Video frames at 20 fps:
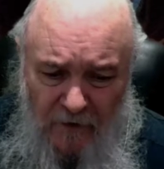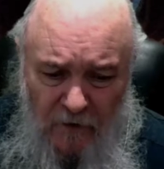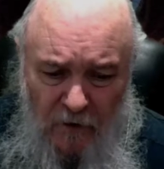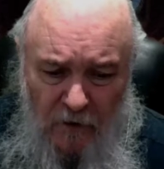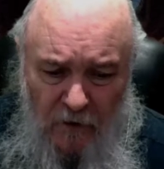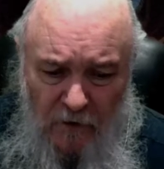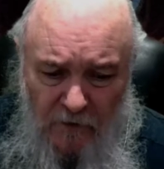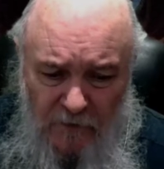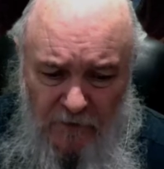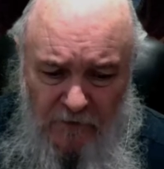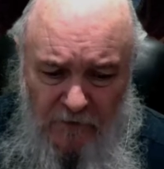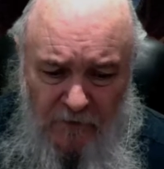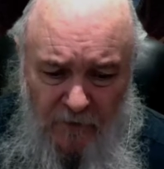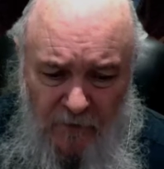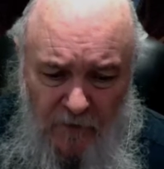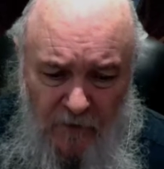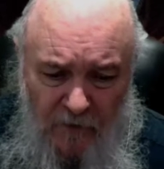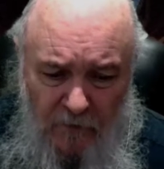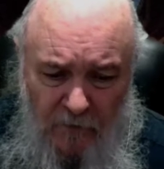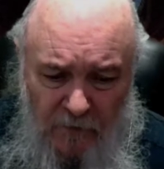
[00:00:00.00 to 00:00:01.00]
caused
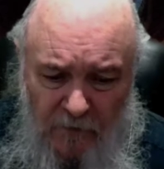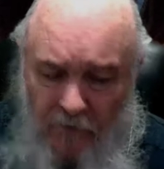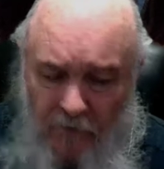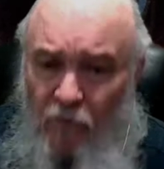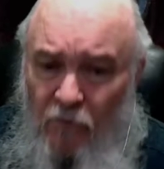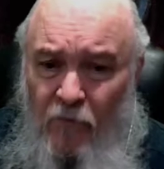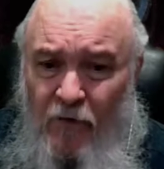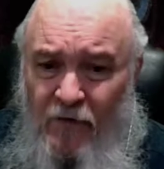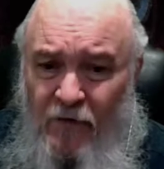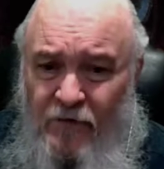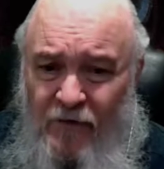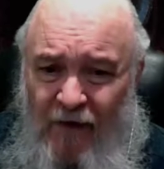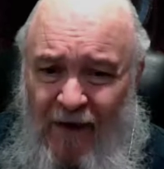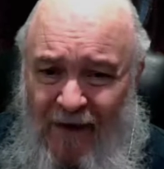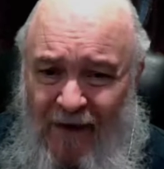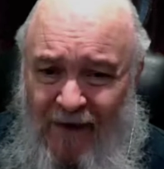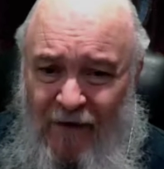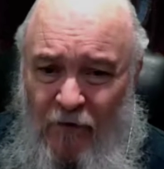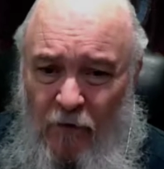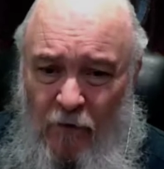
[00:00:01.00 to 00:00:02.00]
them so much
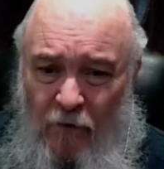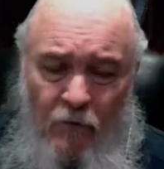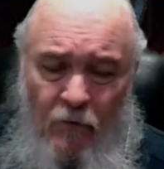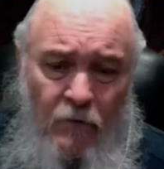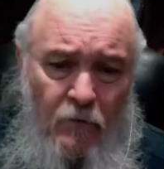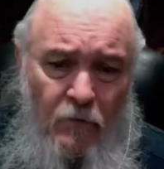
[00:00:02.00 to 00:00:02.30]
anger.